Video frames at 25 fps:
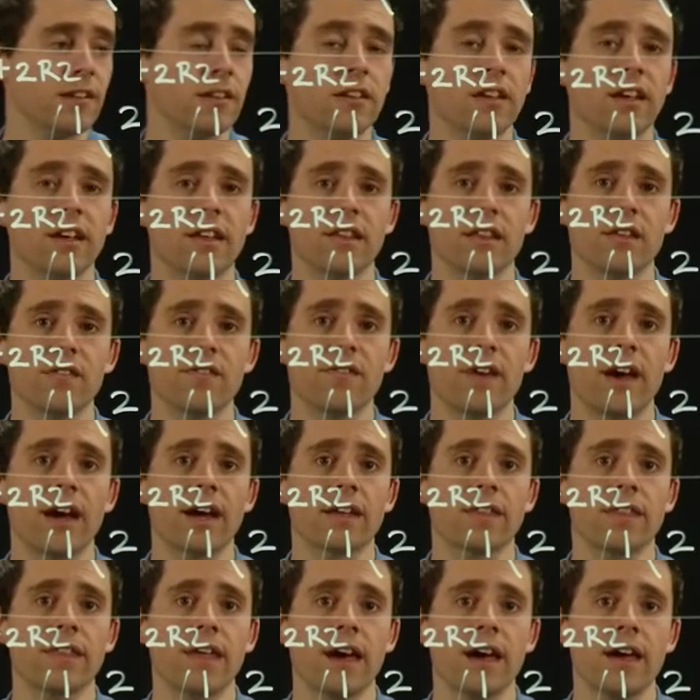And the
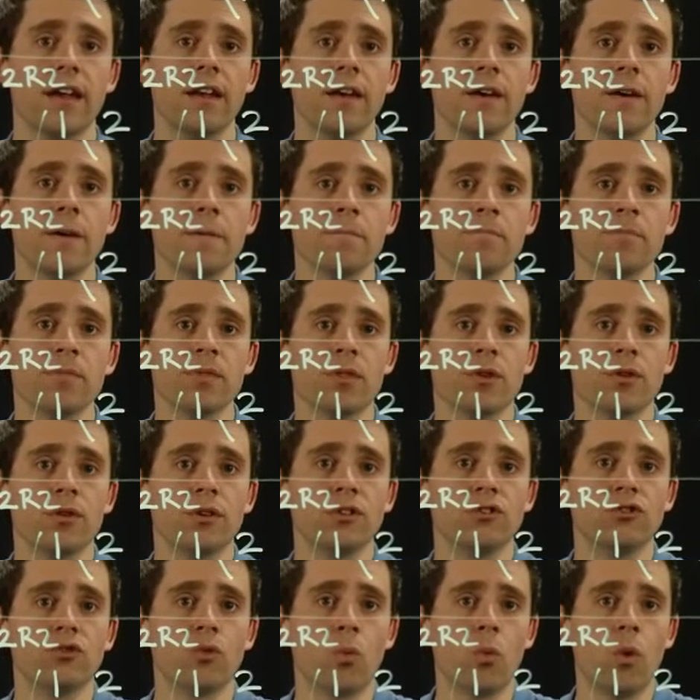fact that there
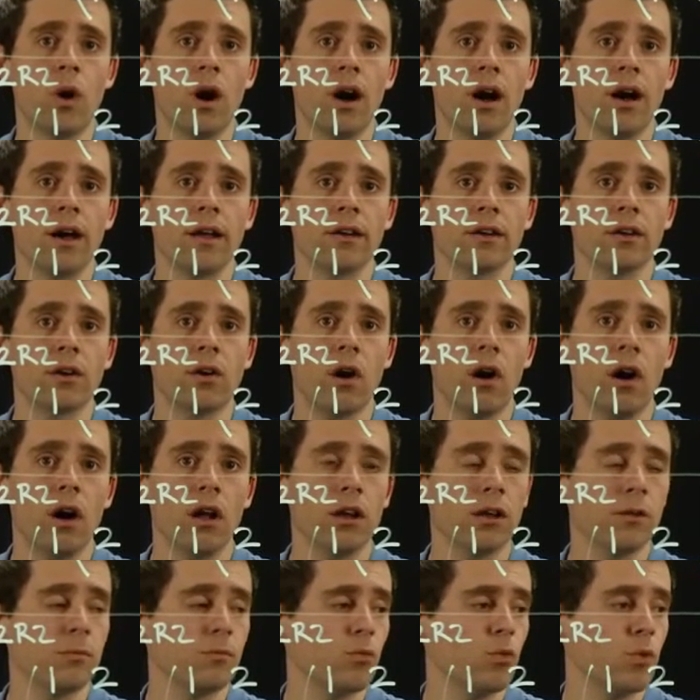is one
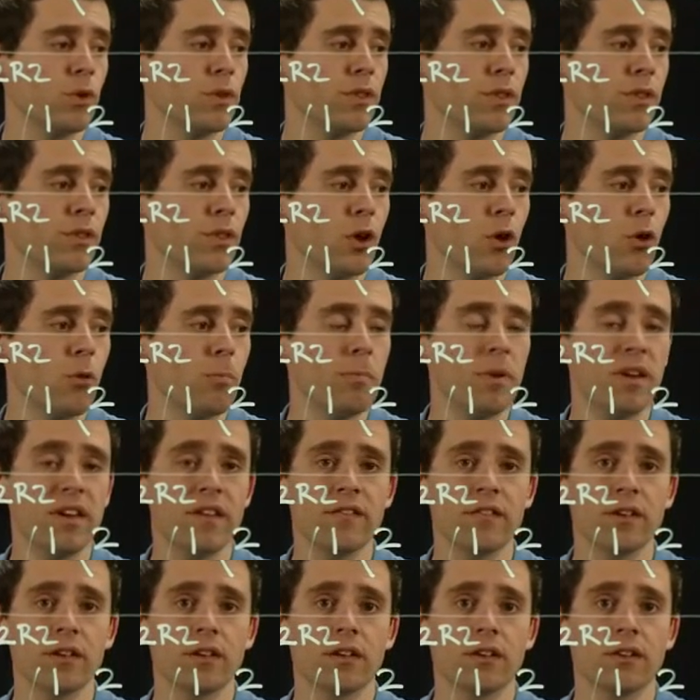column with no
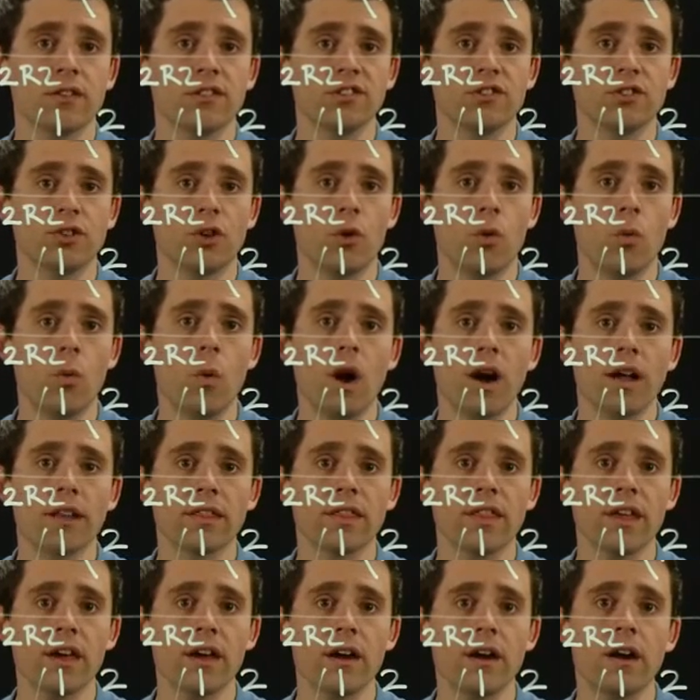pivot, there is no one
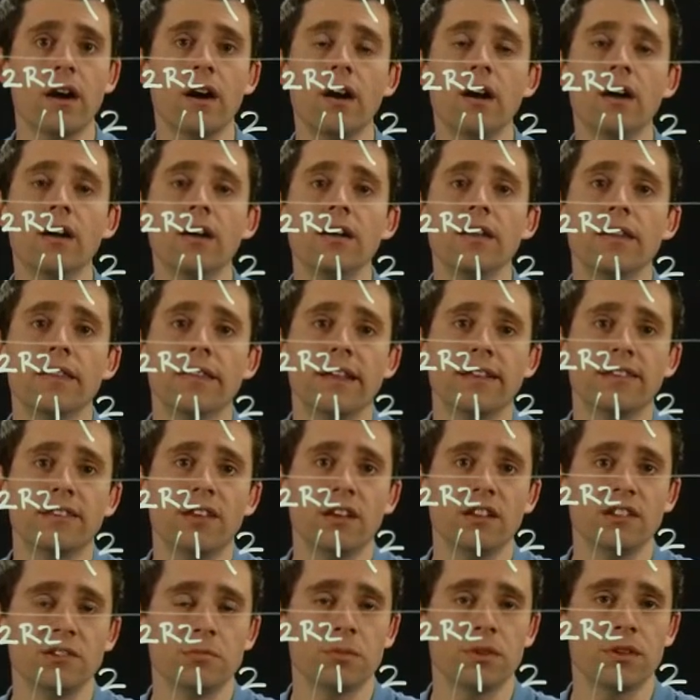there, that
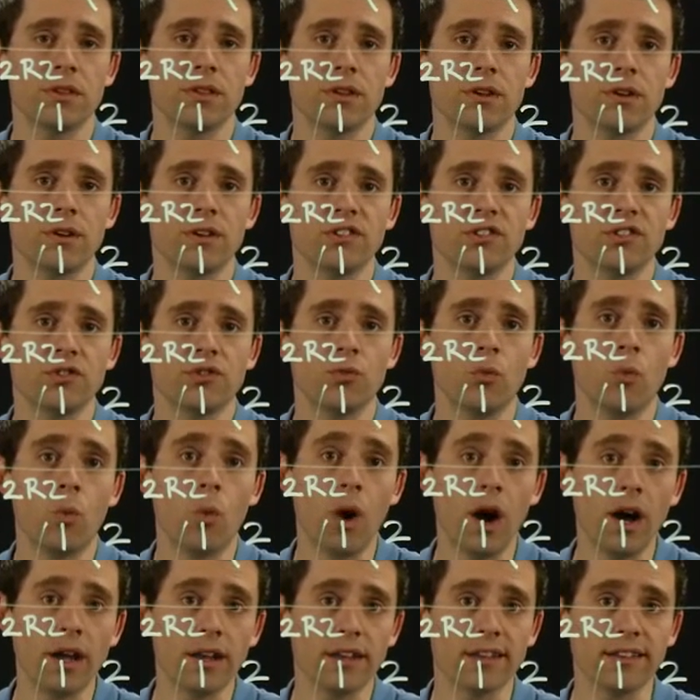tells me there is
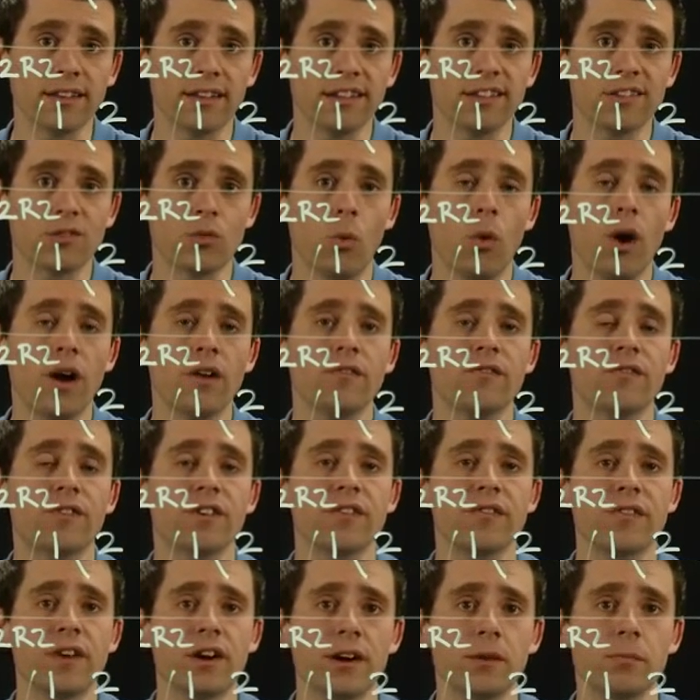one, at least one free
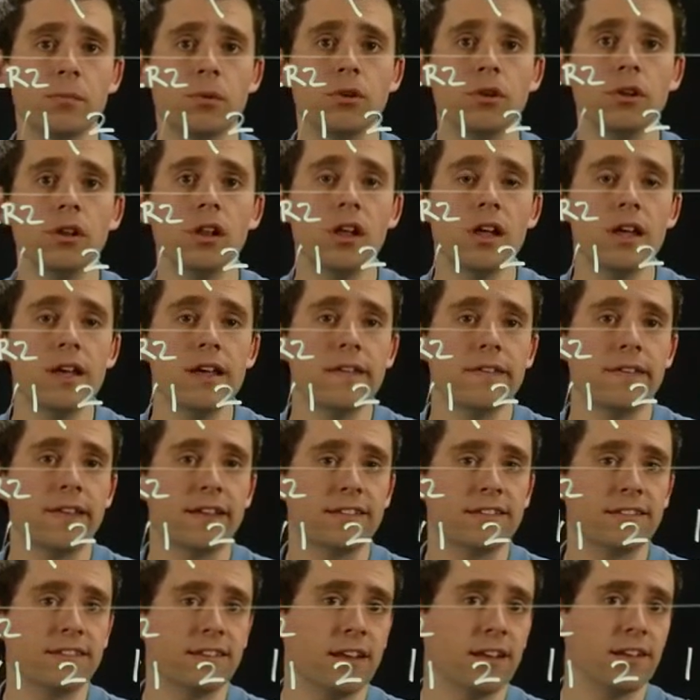variable
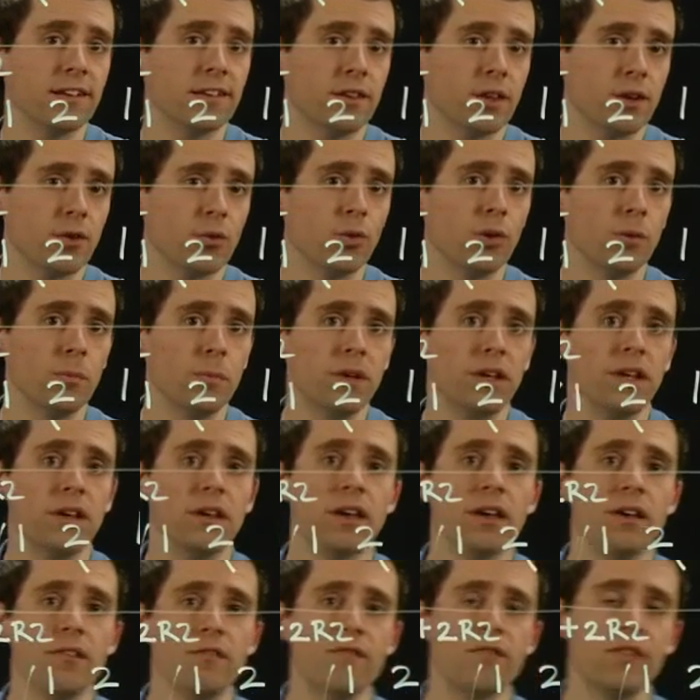that says there will be
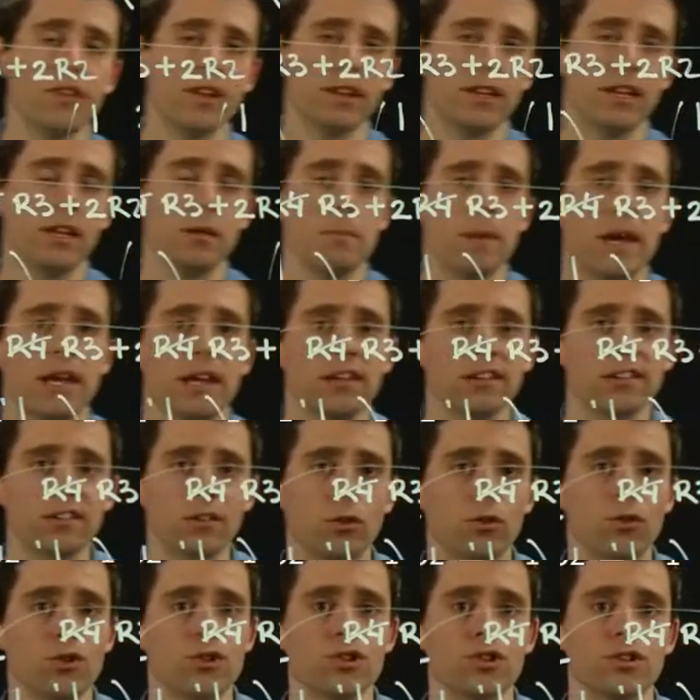infinitely many
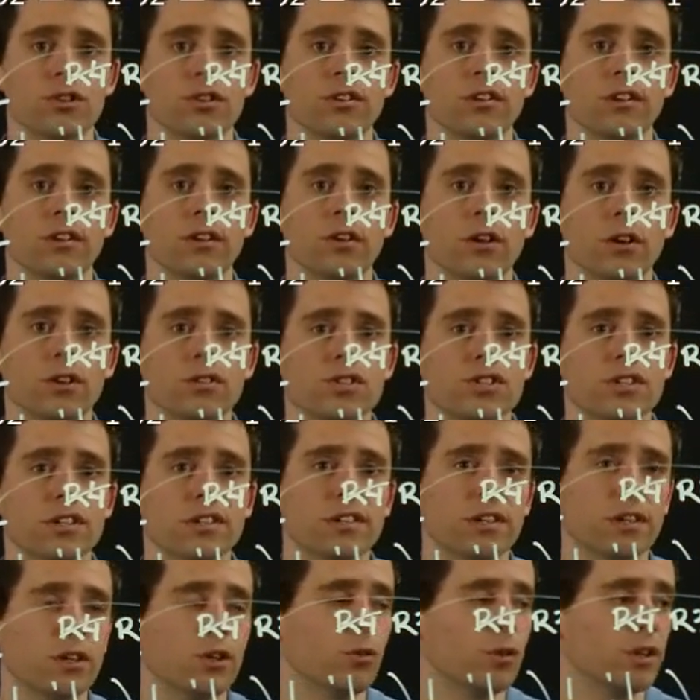solutions and not
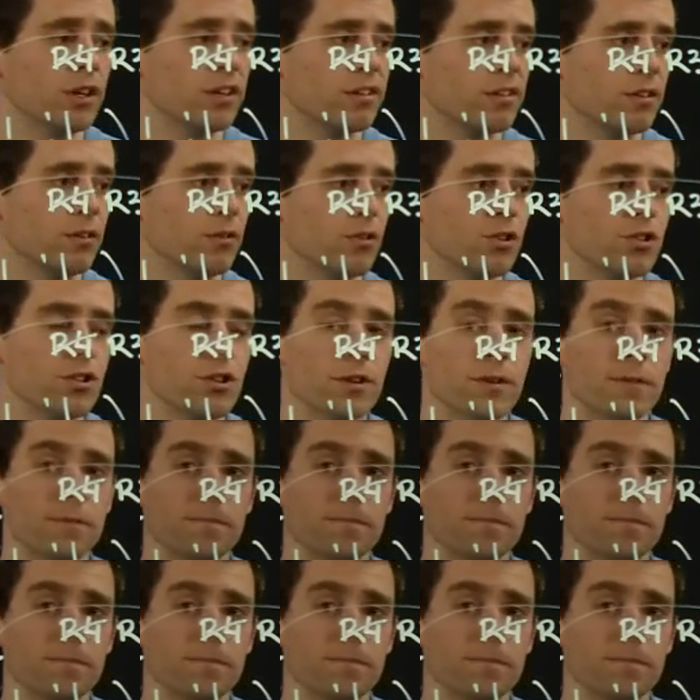just a unique solution.